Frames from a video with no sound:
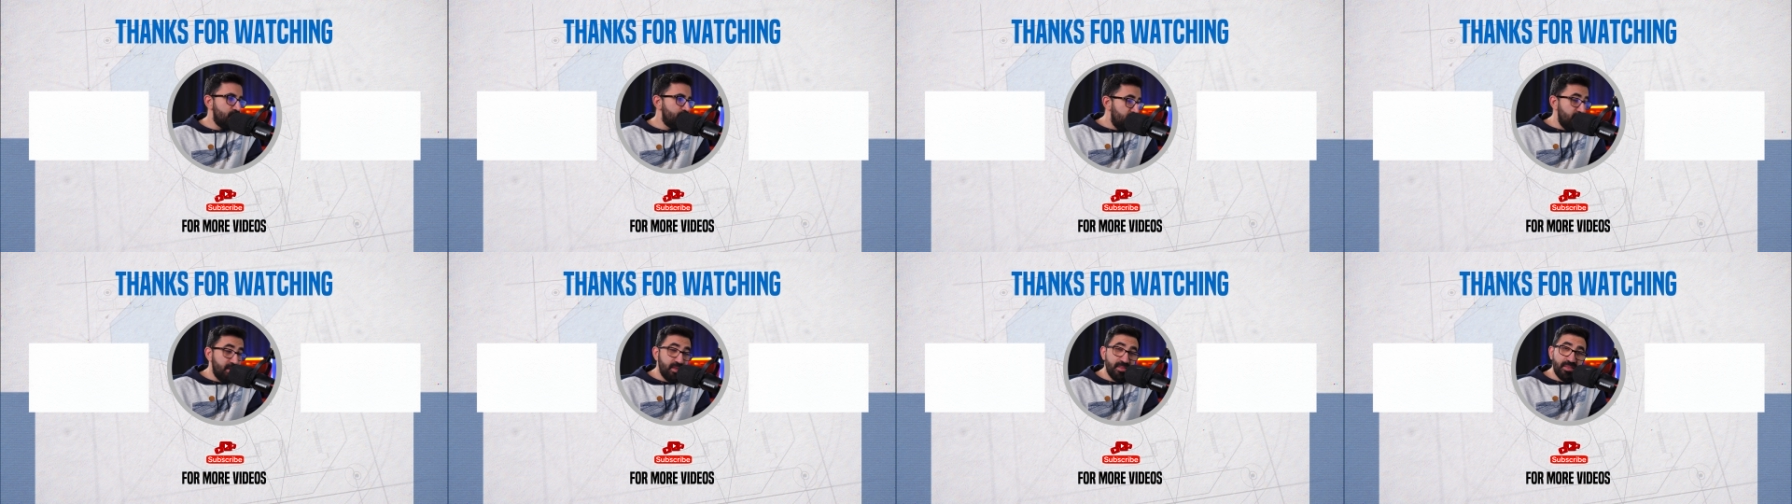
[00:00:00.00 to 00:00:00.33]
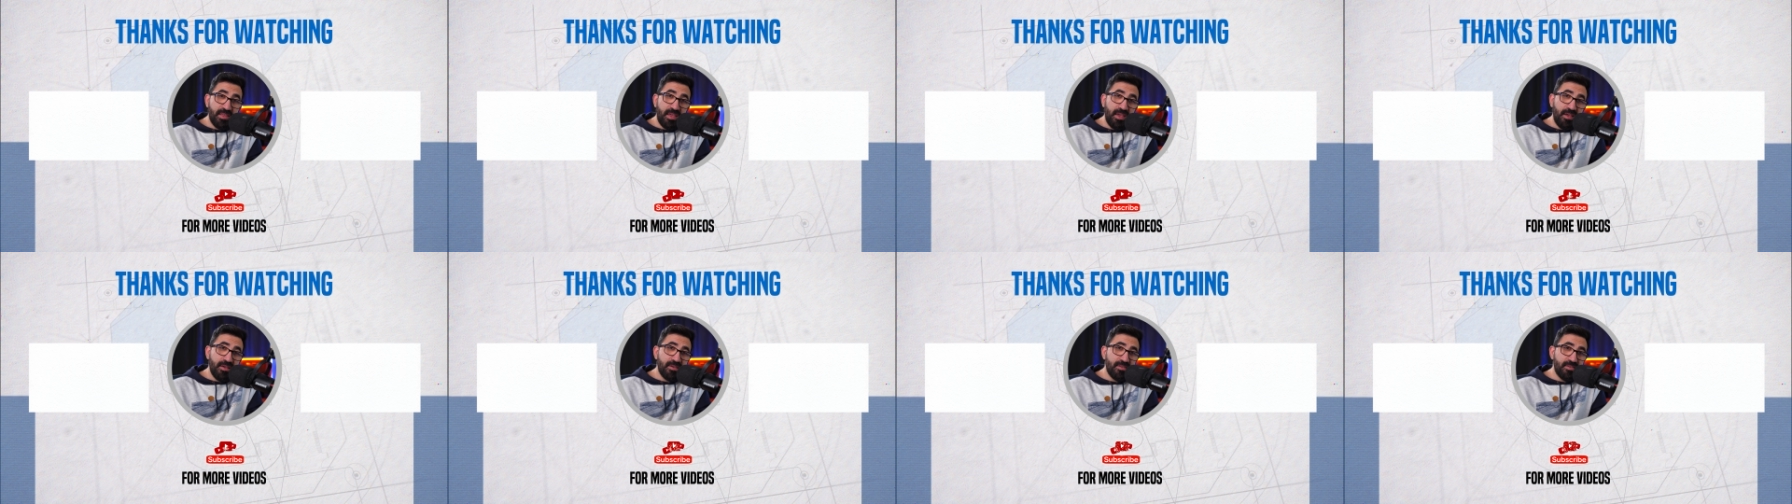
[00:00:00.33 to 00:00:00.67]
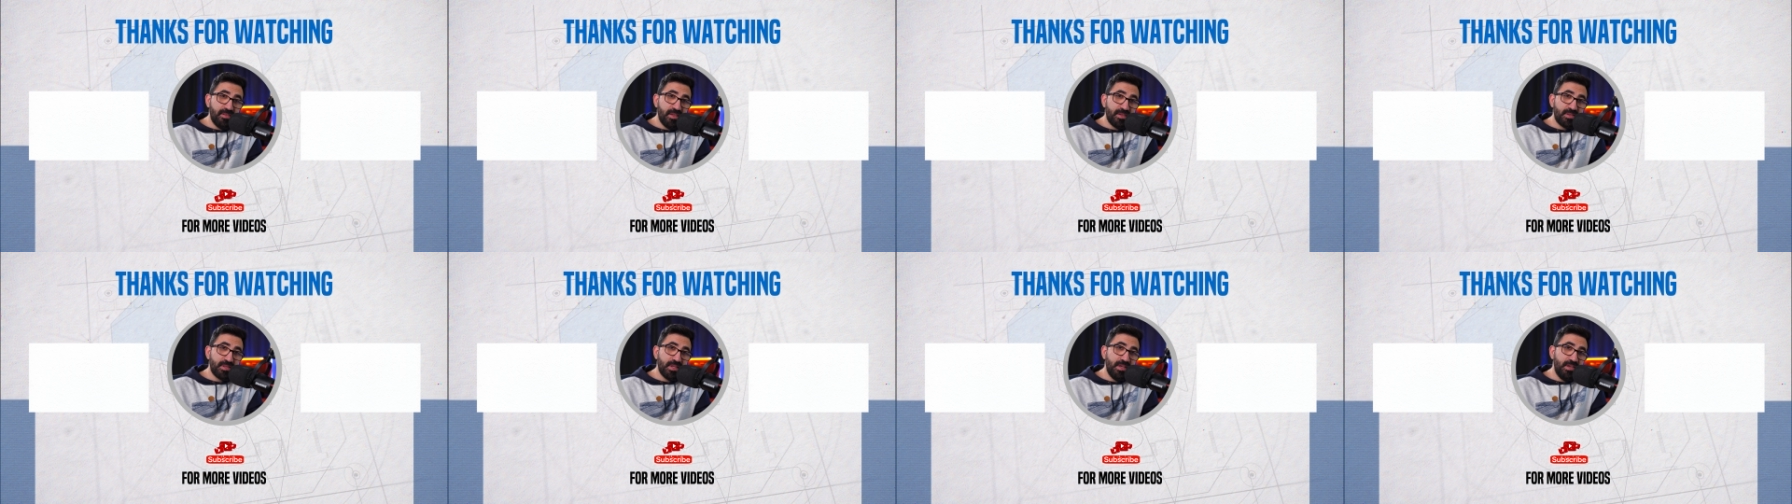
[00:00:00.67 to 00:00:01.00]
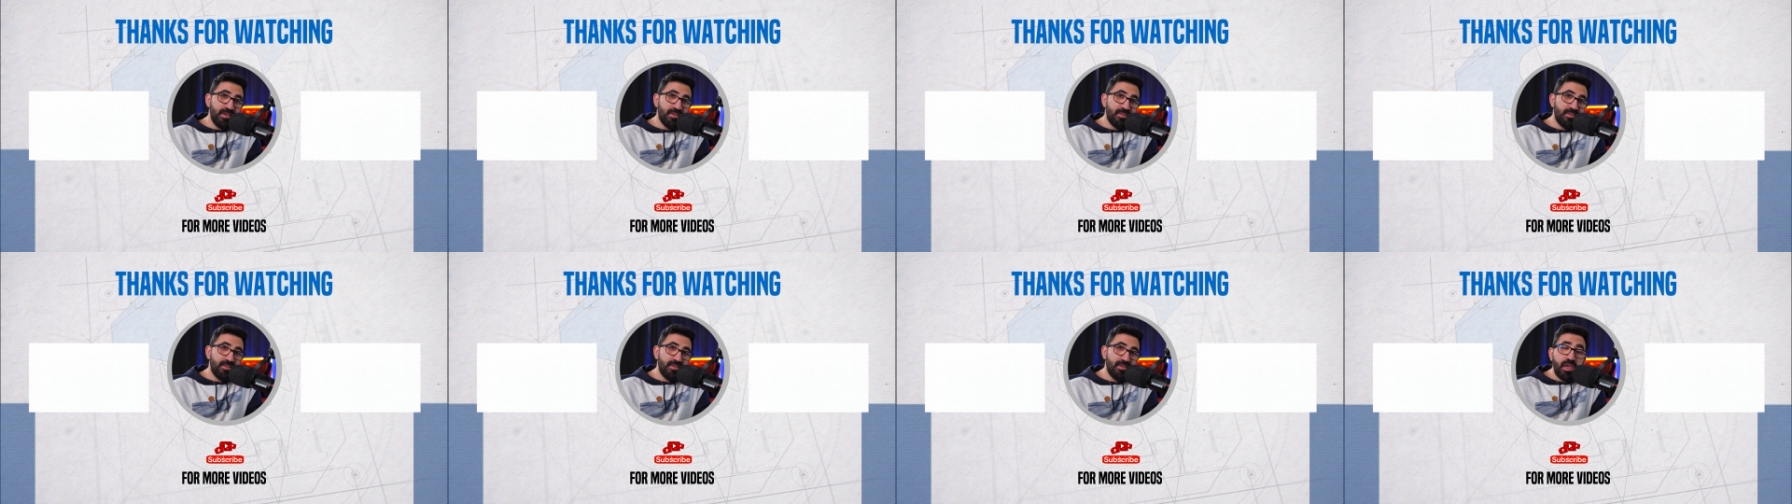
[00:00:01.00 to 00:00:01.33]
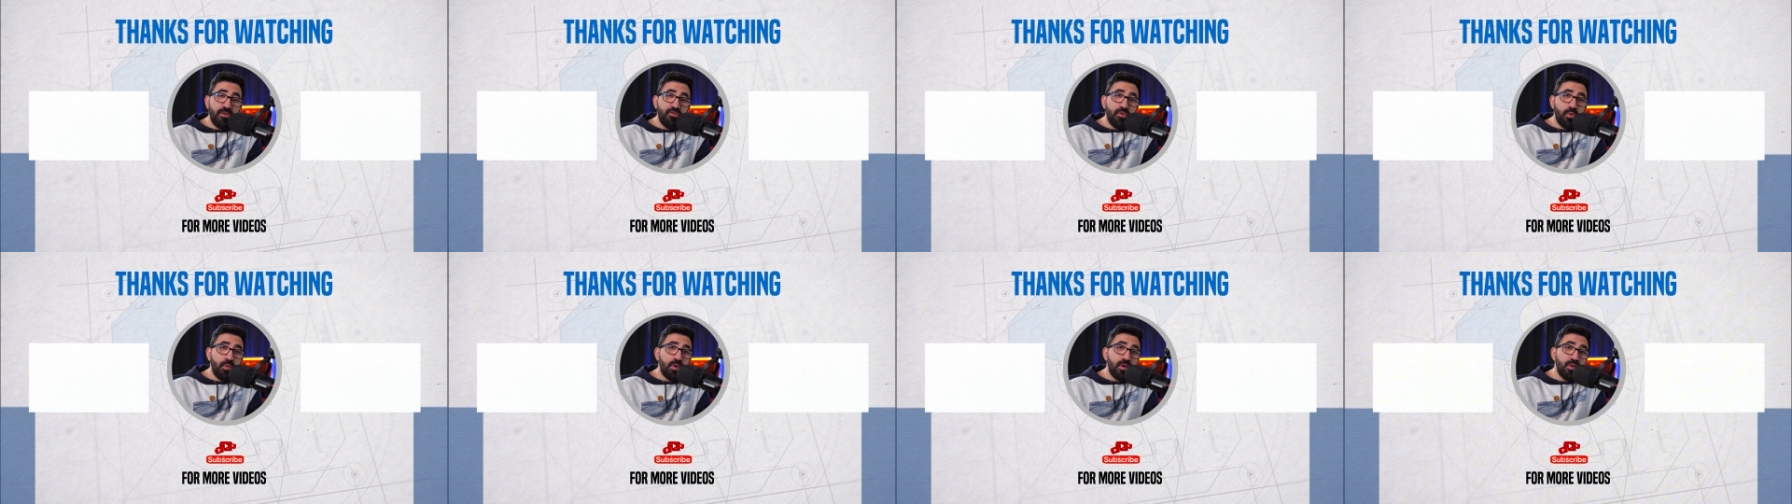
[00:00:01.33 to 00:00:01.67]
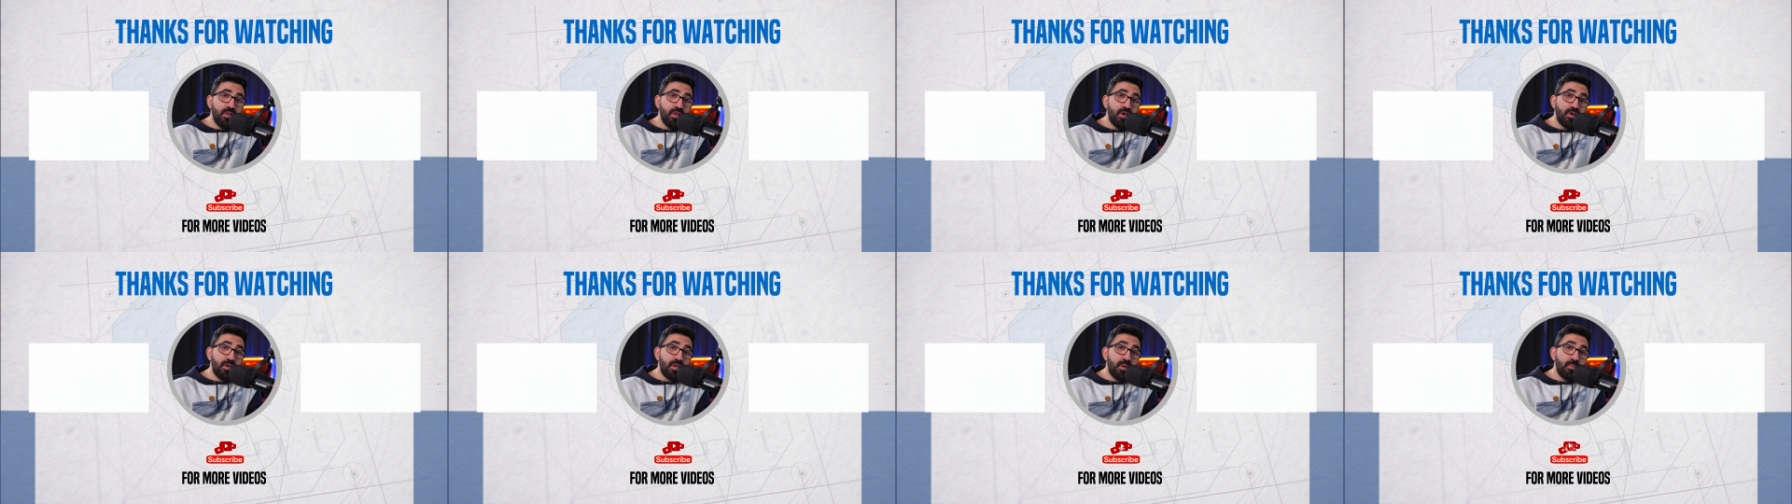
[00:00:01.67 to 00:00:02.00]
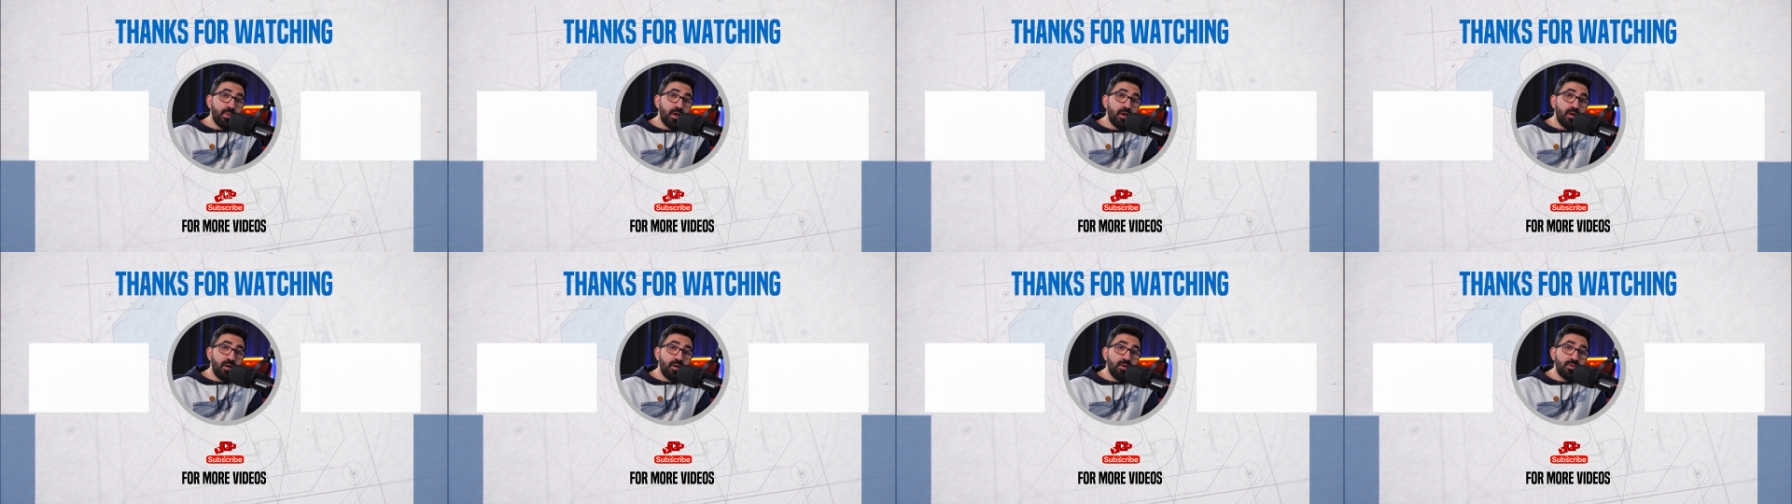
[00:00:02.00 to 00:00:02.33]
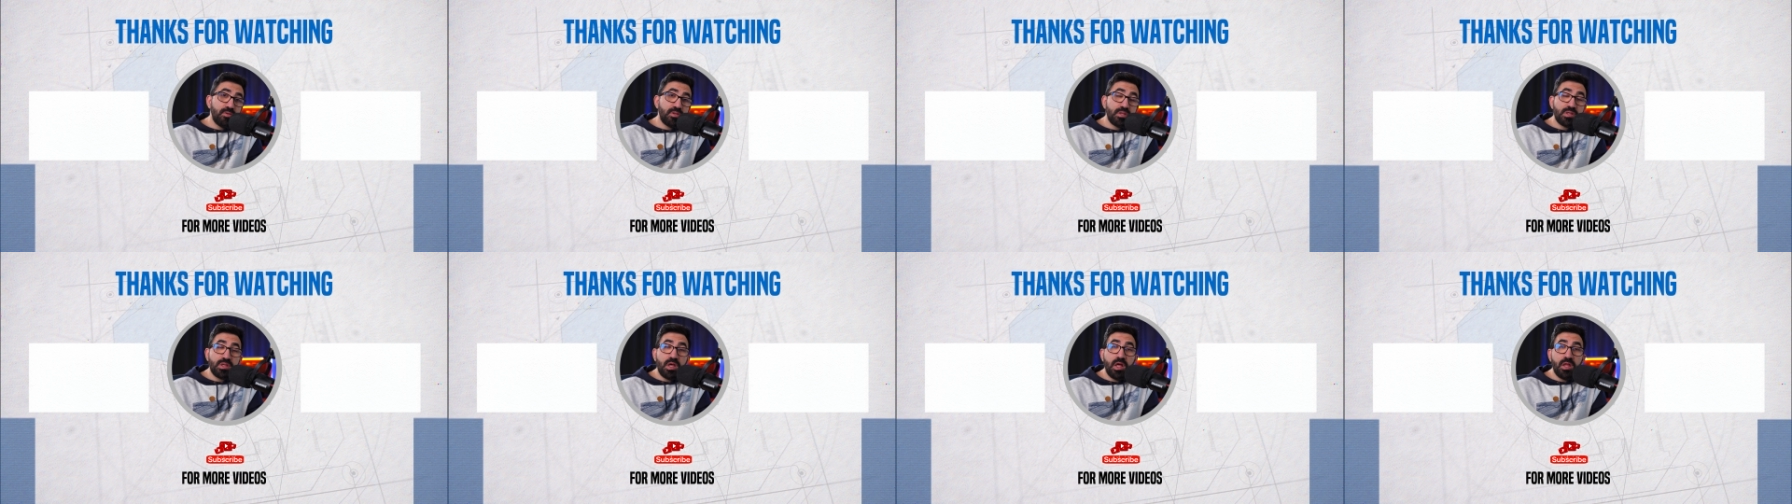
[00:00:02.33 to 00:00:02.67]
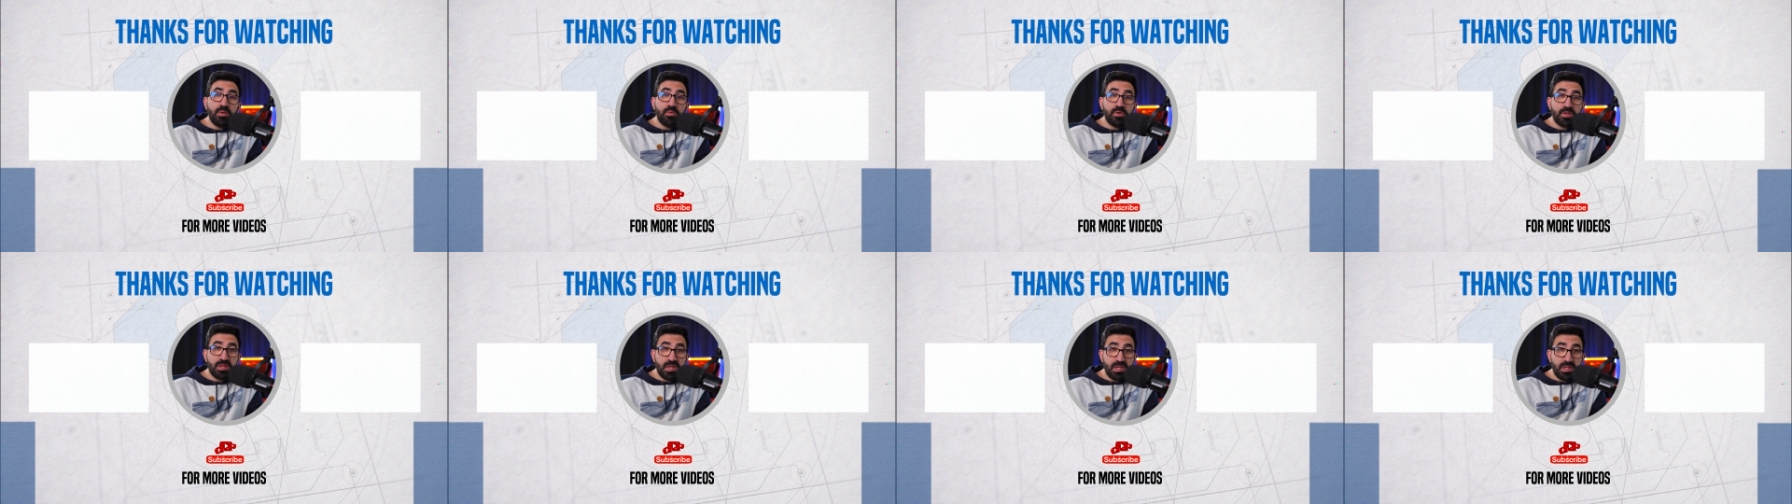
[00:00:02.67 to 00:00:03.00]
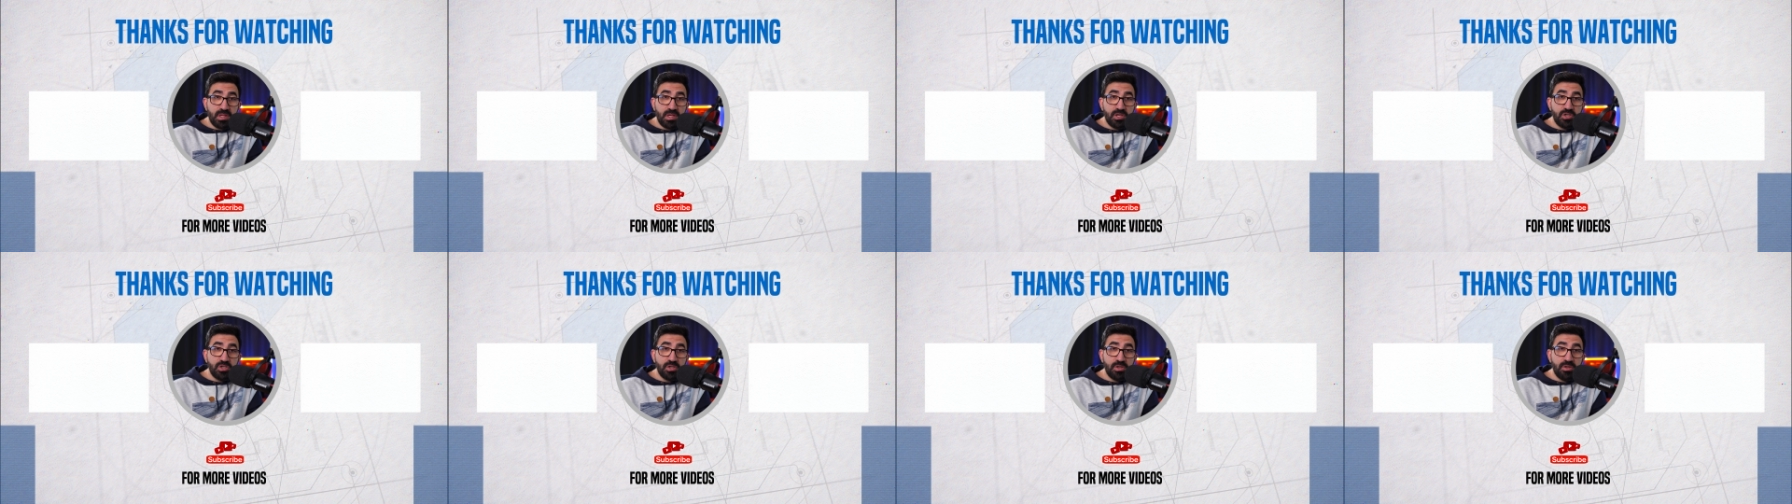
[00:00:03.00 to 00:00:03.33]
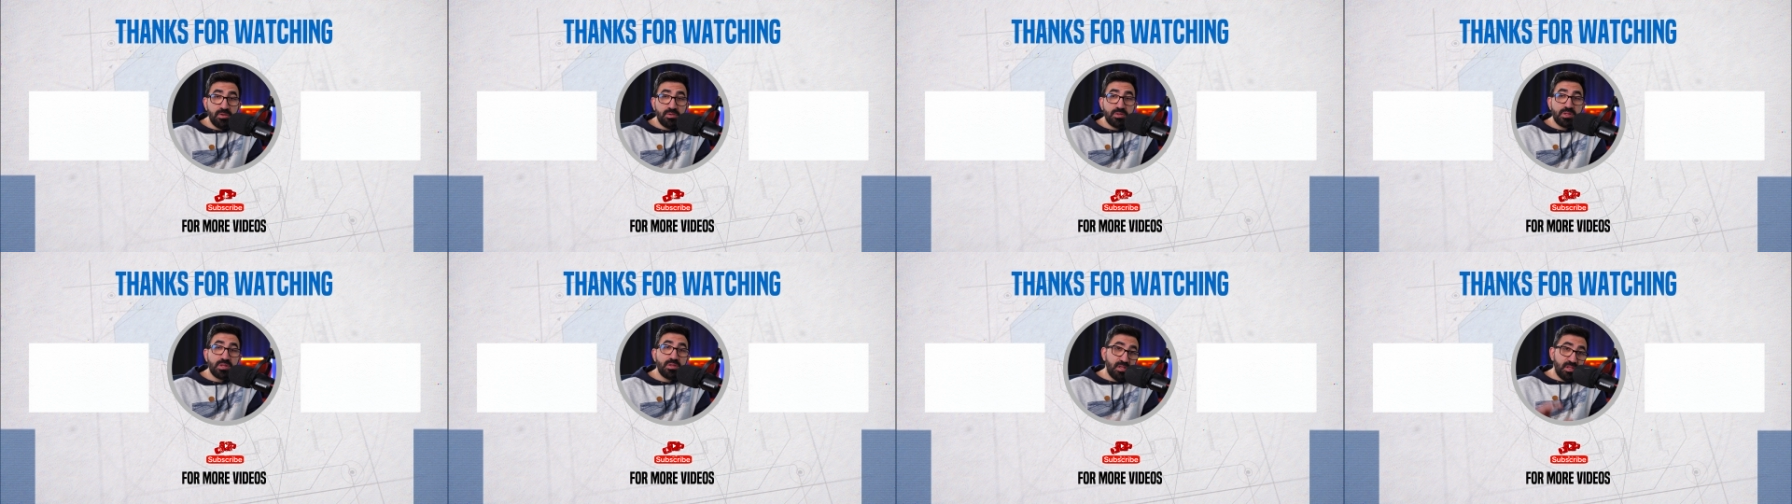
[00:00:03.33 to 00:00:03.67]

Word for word: And yeah, that's that. If you want to learn about SolidWorks Essentials,